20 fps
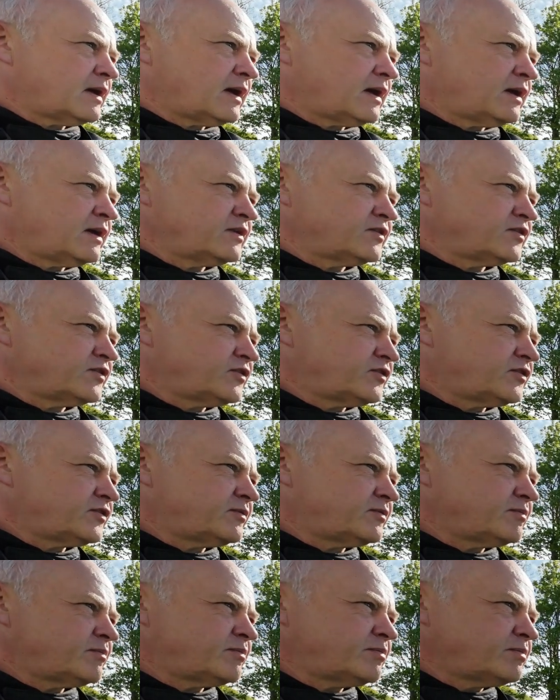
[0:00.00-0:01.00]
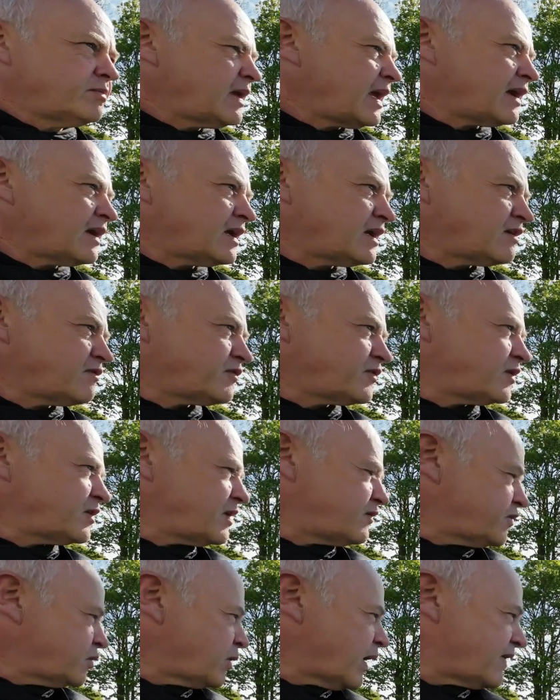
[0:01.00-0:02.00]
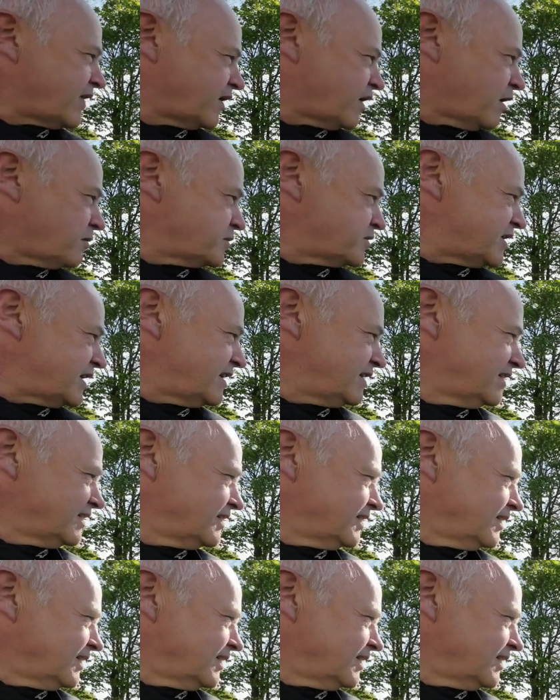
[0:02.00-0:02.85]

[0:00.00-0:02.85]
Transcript: And and if the weather comes in,